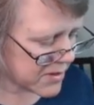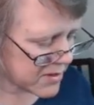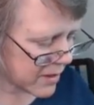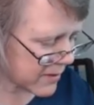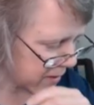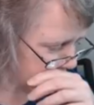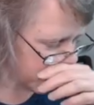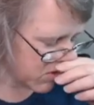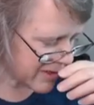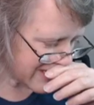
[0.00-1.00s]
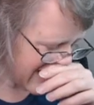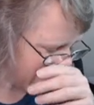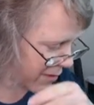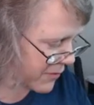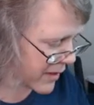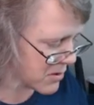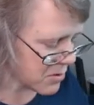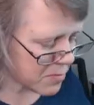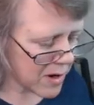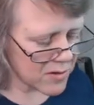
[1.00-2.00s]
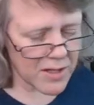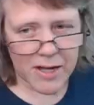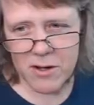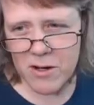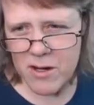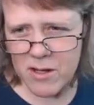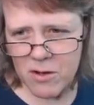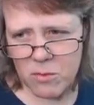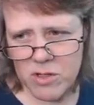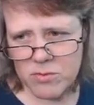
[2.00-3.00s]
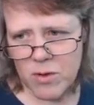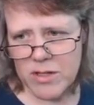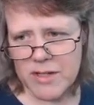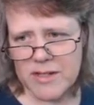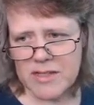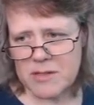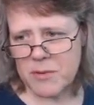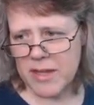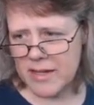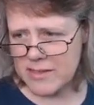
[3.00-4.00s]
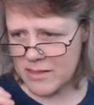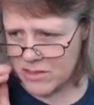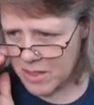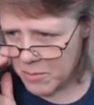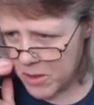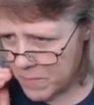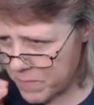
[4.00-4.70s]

slightly more subtle effects with brown liner, whereas walnut tends to be like a sledgehammer.